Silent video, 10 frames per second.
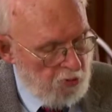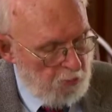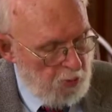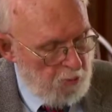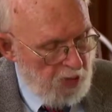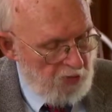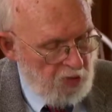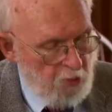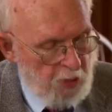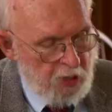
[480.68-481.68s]
have been passing
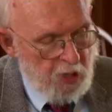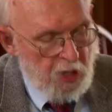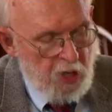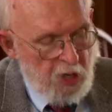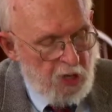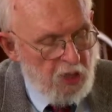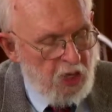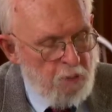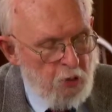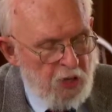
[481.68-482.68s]
away in the
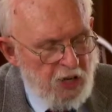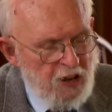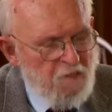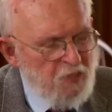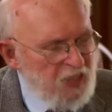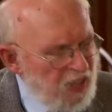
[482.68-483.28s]
community. The